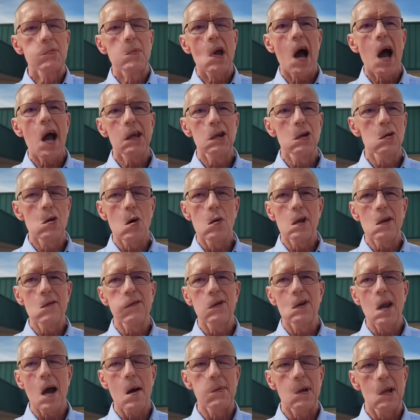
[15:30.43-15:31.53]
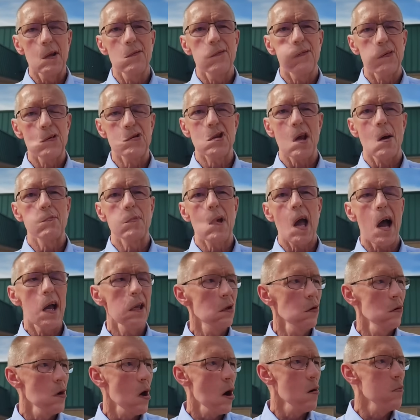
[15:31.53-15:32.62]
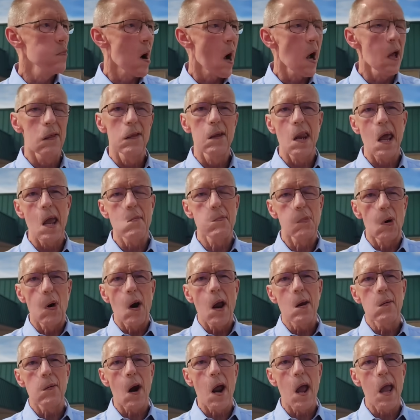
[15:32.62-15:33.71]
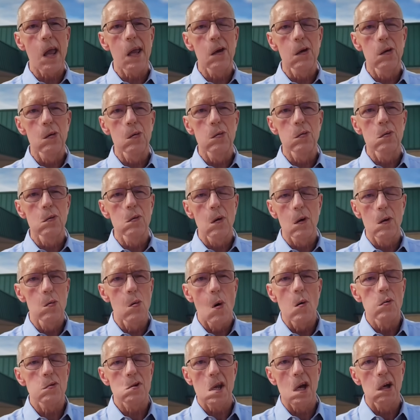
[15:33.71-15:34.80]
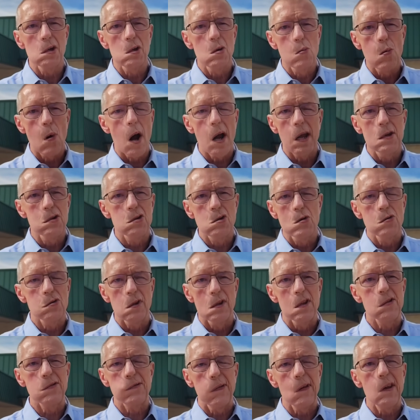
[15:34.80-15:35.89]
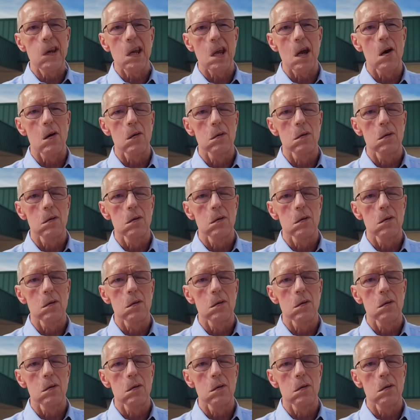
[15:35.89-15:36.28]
some guy you don't even, for some guy by the name Ray who won't tell you why he's using this video.